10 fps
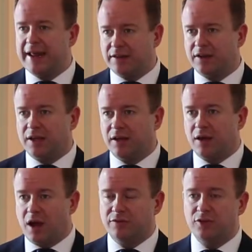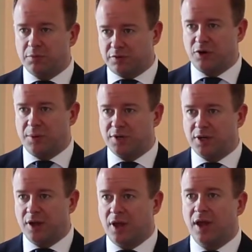O'Sullivan, has been
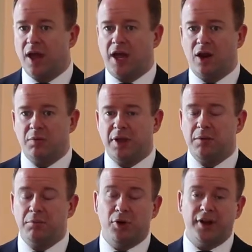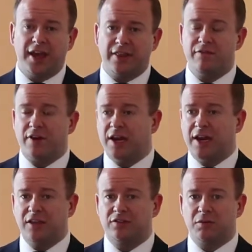exceptional in his efforts
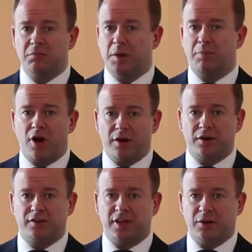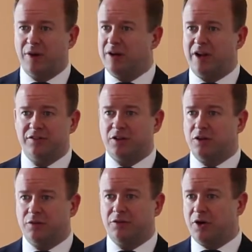to teach us to
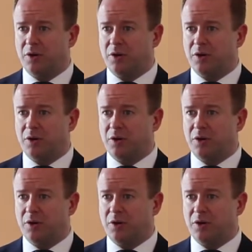build